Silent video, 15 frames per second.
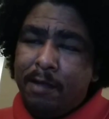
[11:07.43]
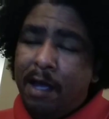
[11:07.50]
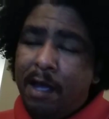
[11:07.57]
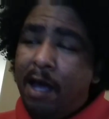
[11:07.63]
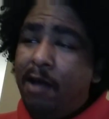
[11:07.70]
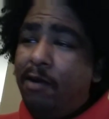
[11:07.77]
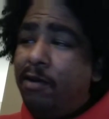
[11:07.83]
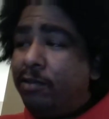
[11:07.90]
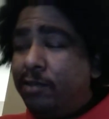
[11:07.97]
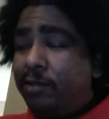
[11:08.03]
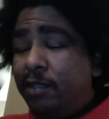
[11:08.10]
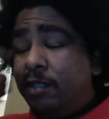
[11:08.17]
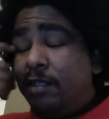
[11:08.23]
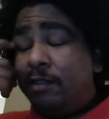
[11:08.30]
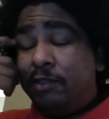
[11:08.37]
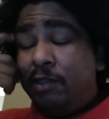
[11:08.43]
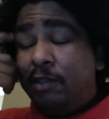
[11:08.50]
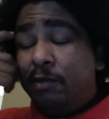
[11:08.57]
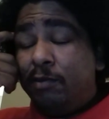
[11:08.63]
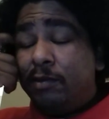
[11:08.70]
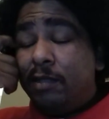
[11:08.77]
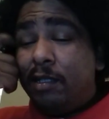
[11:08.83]
I don't know if she if she
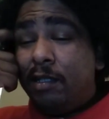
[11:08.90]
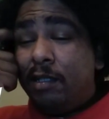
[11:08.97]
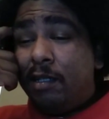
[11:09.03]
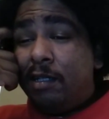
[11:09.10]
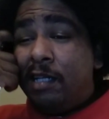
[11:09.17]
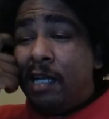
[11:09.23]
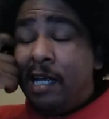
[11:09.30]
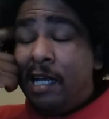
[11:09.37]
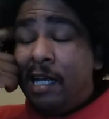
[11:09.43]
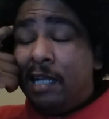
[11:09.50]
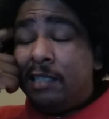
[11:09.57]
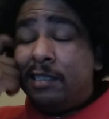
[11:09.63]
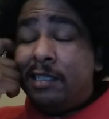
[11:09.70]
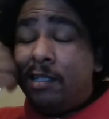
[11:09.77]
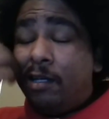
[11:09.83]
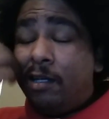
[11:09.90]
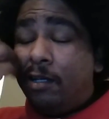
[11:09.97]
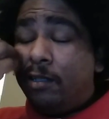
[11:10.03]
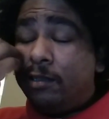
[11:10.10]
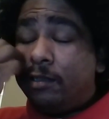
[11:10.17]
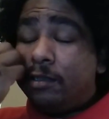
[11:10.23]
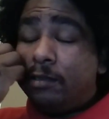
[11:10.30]
was uh, actually
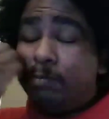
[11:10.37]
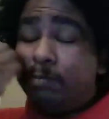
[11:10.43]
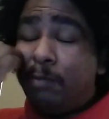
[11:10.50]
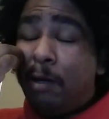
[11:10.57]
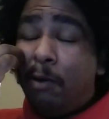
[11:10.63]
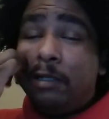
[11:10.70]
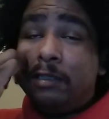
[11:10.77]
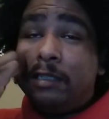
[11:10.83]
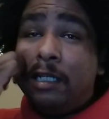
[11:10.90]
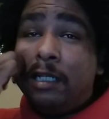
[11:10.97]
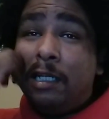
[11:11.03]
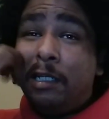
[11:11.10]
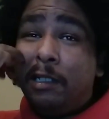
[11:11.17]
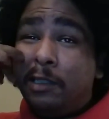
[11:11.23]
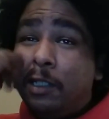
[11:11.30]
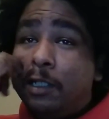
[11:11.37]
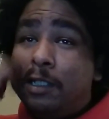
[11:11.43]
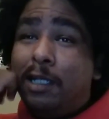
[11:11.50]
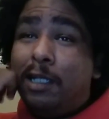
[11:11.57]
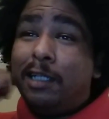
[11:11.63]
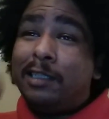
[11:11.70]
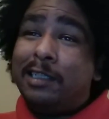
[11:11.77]
conscious. My wife said you should
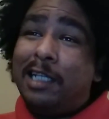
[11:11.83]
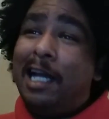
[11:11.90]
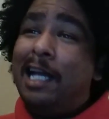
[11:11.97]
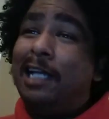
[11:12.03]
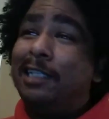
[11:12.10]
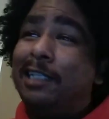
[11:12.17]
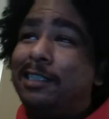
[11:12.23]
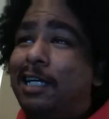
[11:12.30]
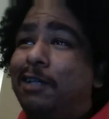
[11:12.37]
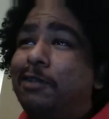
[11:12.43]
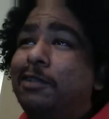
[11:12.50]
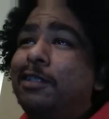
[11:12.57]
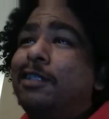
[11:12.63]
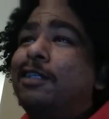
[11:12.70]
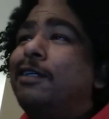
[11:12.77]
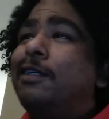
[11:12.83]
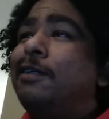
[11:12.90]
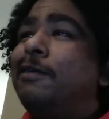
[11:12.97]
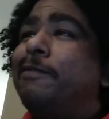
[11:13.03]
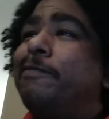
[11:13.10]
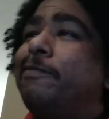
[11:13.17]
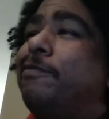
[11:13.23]
cuss their ass out.
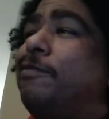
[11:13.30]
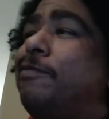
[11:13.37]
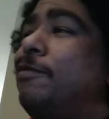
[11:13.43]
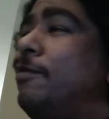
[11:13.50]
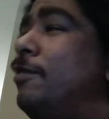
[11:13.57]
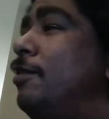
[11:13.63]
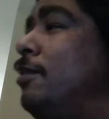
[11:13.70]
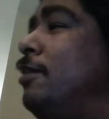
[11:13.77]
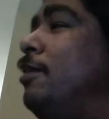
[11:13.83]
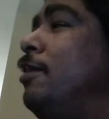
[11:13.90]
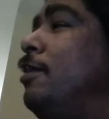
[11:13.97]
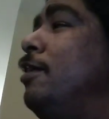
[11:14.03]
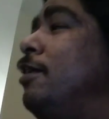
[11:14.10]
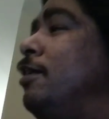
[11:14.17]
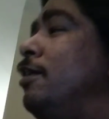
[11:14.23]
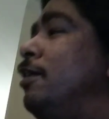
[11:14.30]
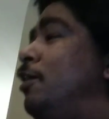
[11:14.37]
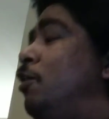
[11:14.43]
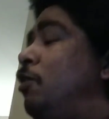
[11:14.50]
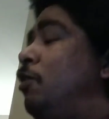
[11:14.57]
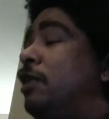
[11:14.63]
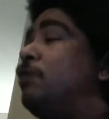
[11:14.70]
Like we do.
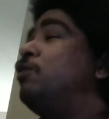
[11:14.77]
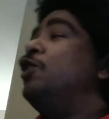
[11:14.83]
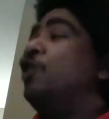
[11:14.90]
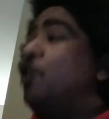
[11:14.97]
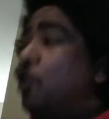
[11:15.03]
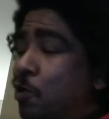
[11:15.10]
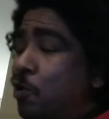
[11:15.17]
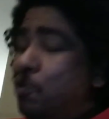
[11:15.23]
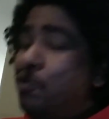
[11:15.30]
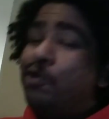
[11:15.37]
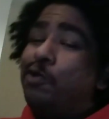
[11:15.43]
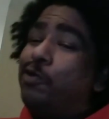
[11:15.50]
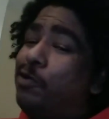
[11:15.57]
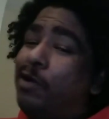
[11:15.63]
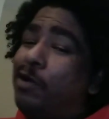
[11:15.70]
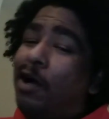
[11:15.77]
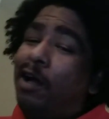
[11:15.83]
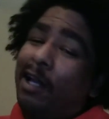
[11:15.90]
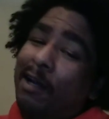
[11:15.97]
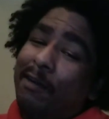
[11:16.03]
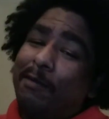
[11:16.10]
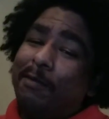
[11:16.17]
No, that's what you do. You
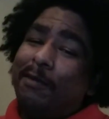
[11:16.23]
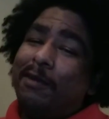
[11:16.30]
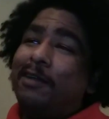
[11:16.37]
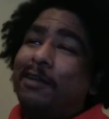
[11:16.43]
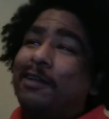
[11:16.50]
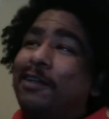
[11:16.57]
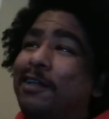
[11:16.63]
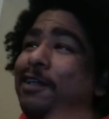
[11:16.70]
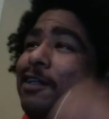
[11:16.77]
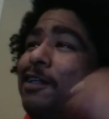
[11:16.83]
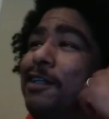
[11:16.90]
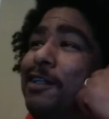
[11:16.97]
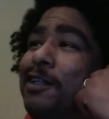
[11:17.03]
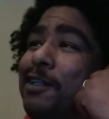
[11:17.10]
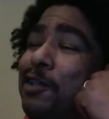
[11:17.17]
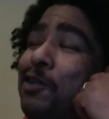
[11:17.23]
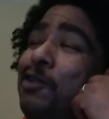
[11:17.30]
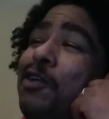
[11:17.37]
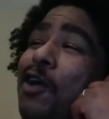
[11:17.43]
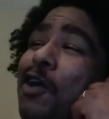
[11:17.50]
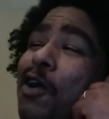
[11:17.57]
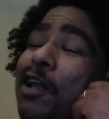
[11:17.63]
call everybody.
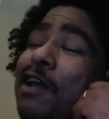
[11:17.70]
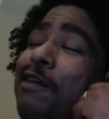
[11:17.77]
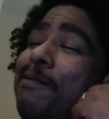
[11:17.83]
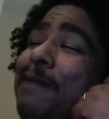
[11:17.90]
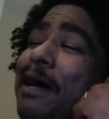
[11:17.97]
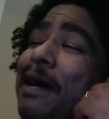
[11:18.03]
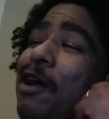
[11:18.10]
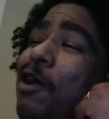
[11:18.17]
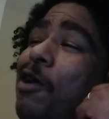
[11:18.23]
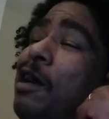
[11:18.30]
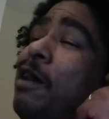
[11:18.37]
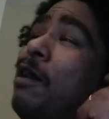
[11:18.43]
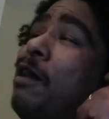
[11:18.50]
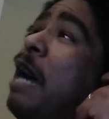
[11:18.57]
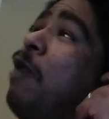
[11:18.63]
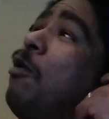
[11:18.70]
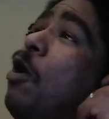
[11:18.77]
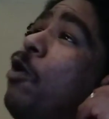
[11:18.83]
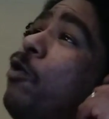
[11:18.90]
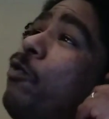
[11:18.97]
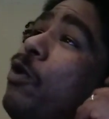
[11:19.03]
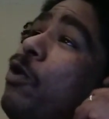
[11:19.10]
You, call everybody out, out
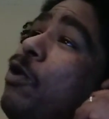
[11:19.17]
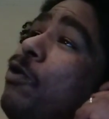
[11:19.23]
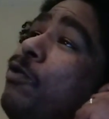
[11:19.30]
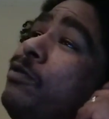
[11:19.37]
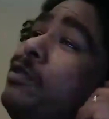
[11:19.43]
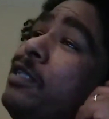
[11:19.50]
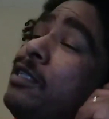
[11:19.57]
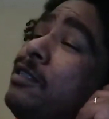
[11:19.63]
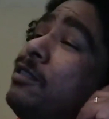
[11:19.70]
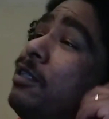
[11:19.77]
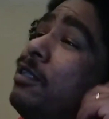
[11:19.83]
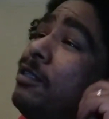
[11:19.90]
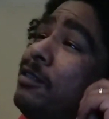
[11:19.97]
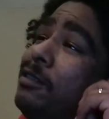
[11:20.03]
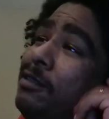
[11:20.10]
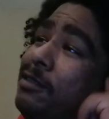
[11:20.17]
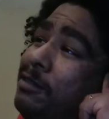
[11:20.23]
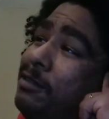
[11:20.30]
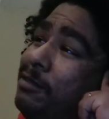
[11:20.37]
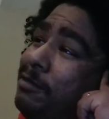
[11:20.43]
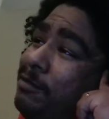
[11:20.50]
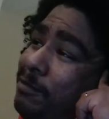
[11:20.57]
on the road dick suckers.